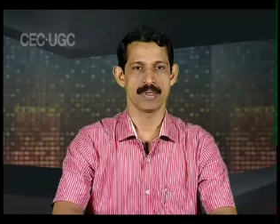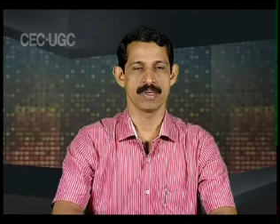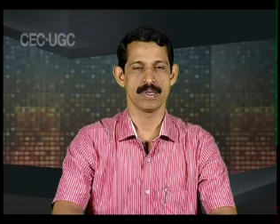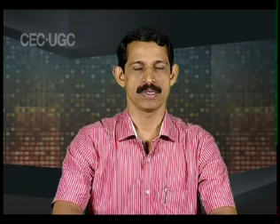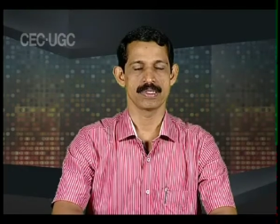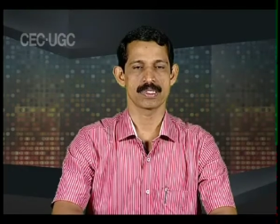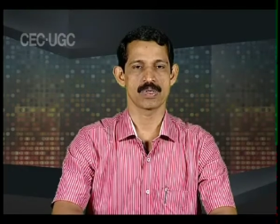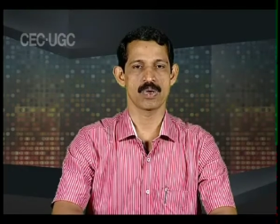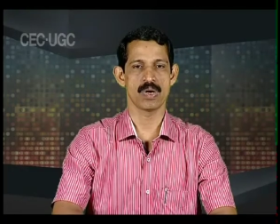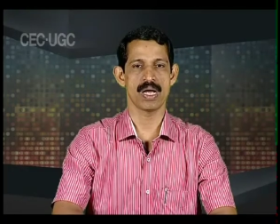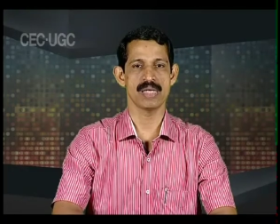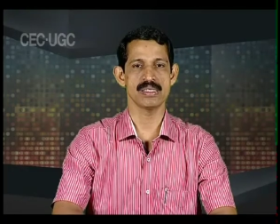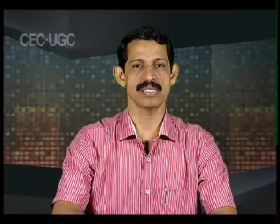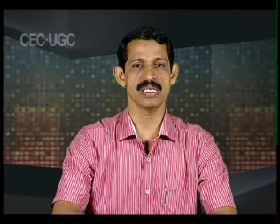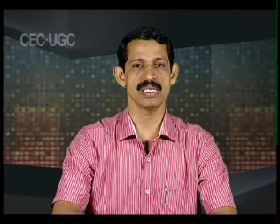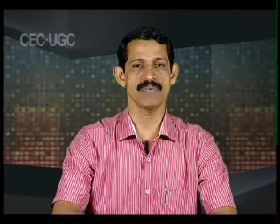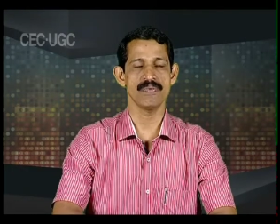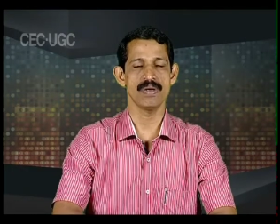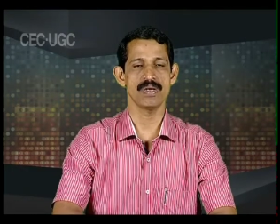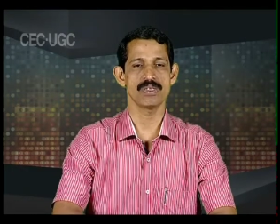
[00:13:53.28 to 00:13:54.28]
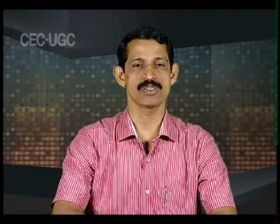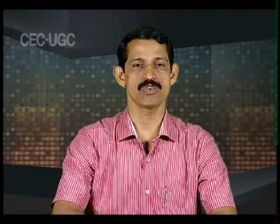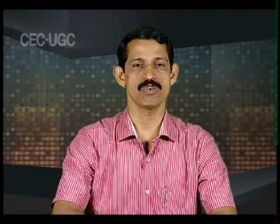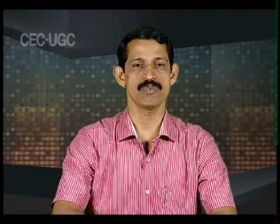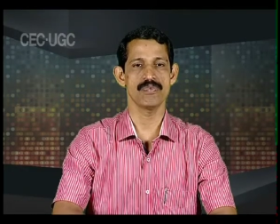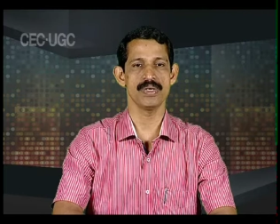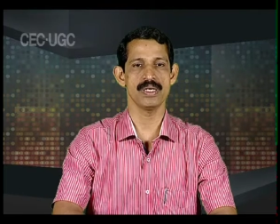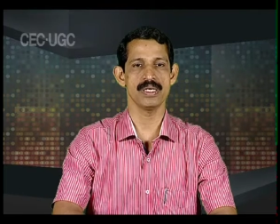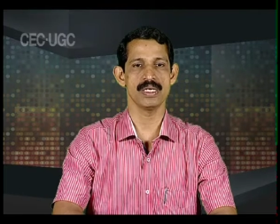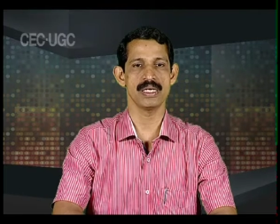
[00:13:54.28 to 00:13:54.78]
Scholastic
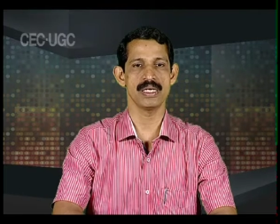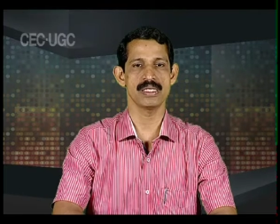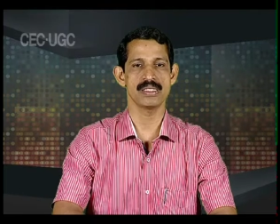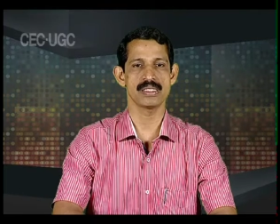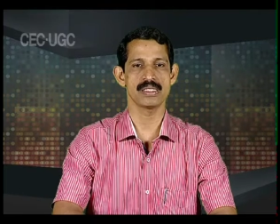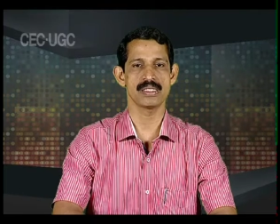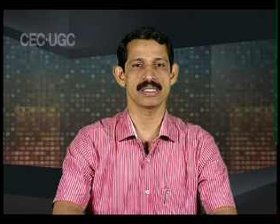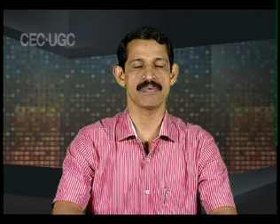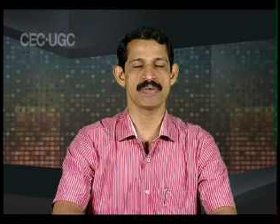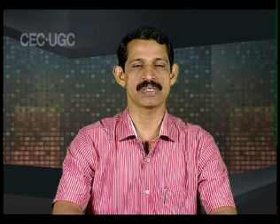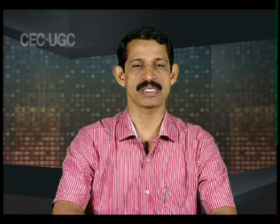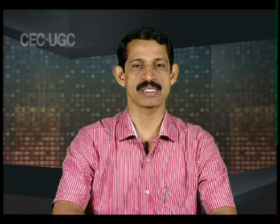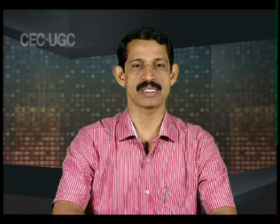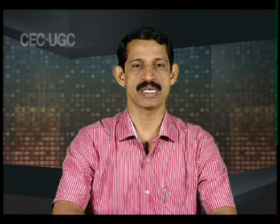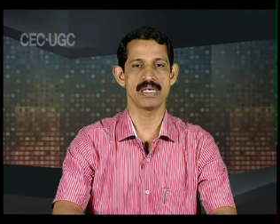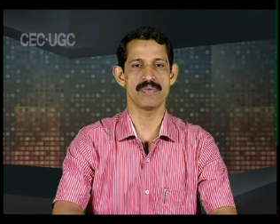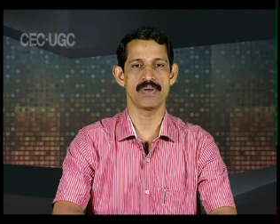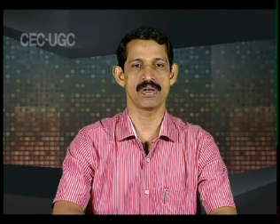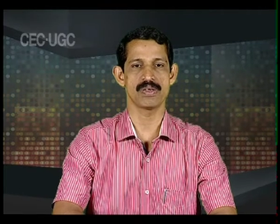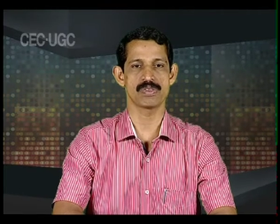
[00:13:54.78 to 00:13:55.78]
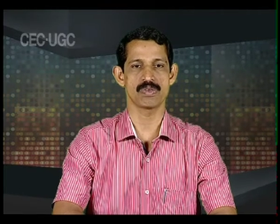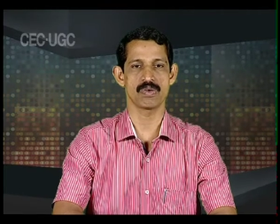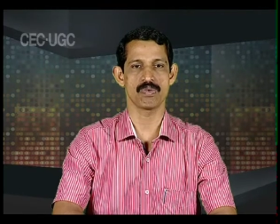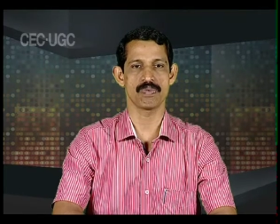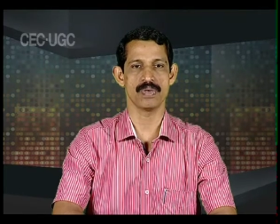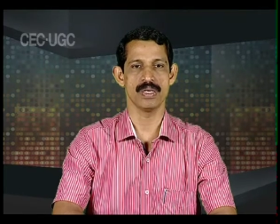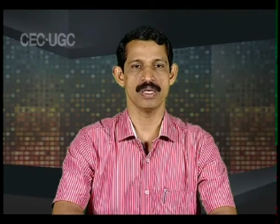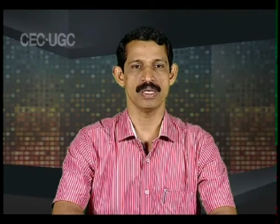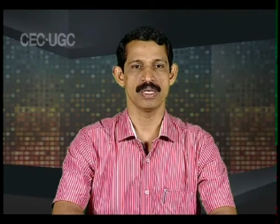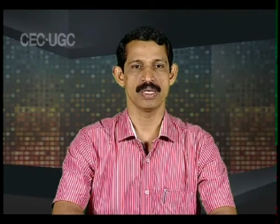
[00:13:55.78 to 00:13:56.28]
philosophy is the western
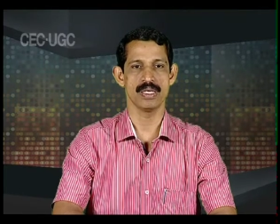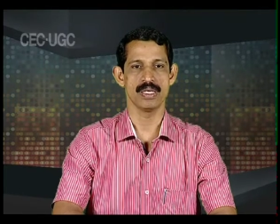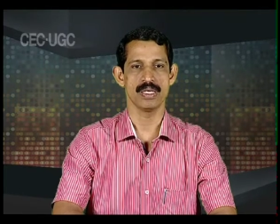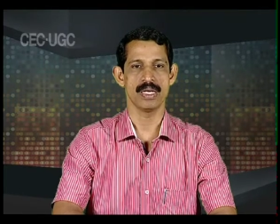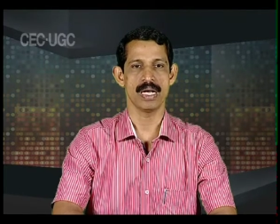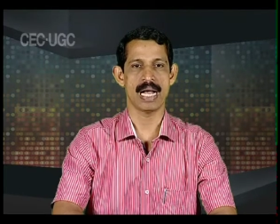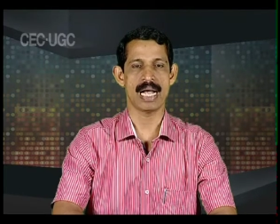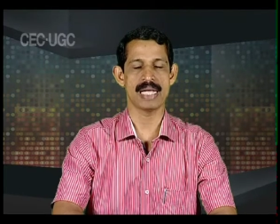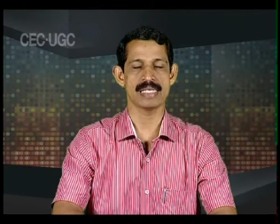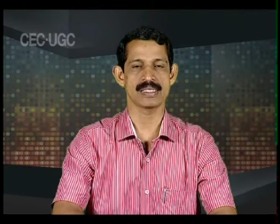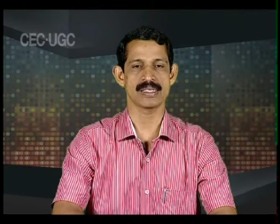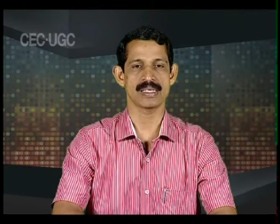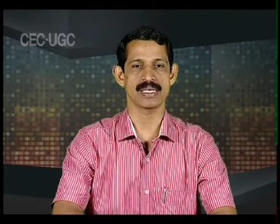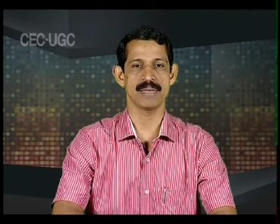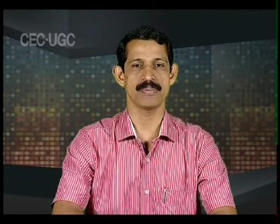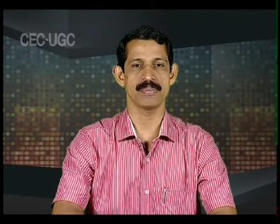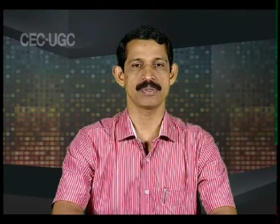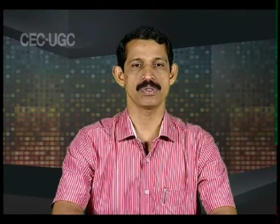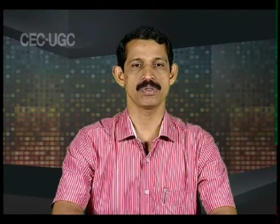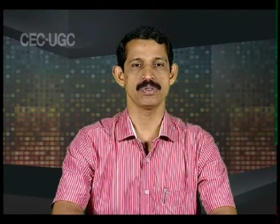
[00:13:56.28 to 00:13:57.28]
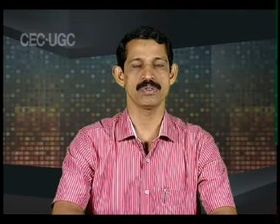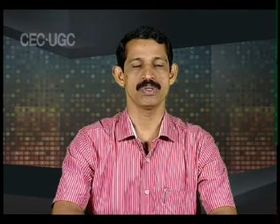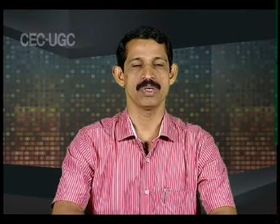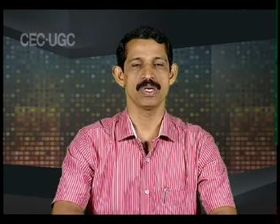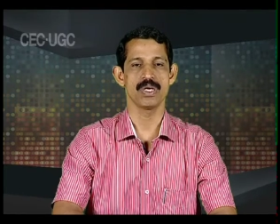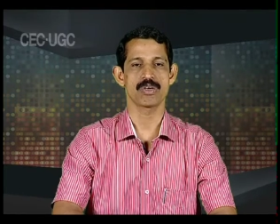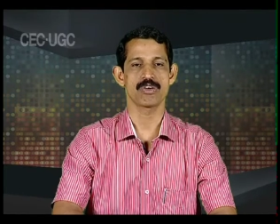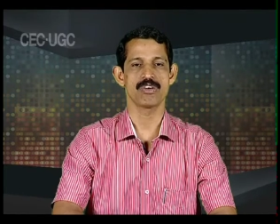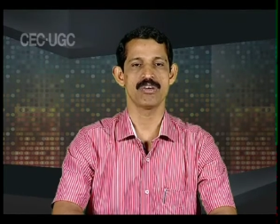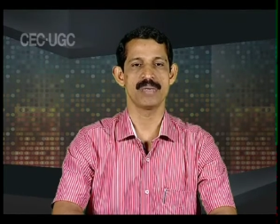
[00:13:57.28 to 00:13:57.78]
philosophy ascribed to
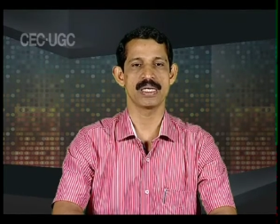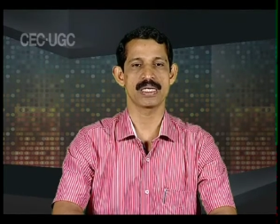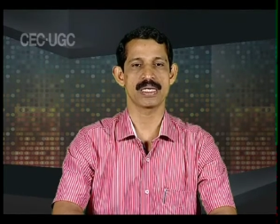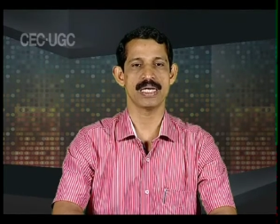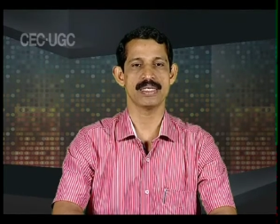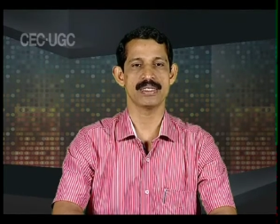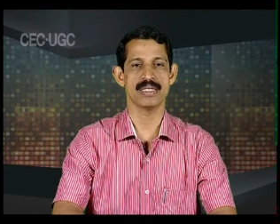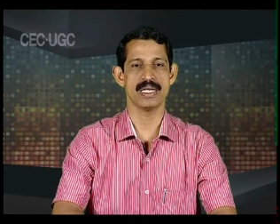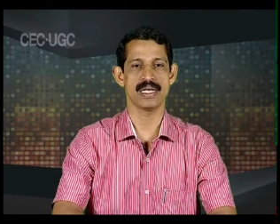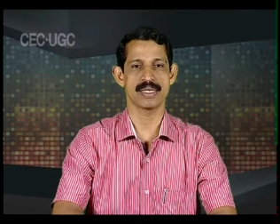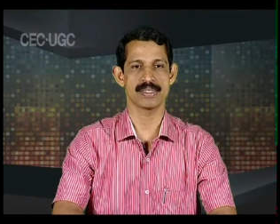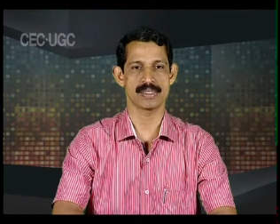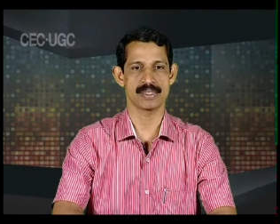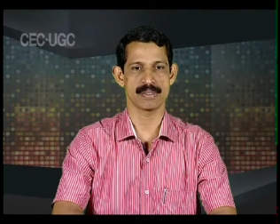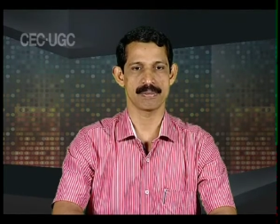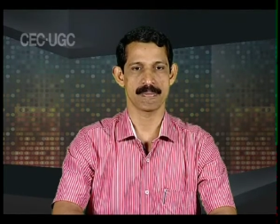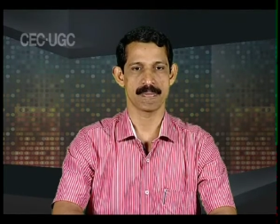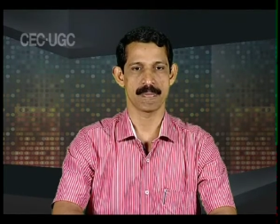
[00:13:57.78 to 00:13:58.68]
Roman Catholics.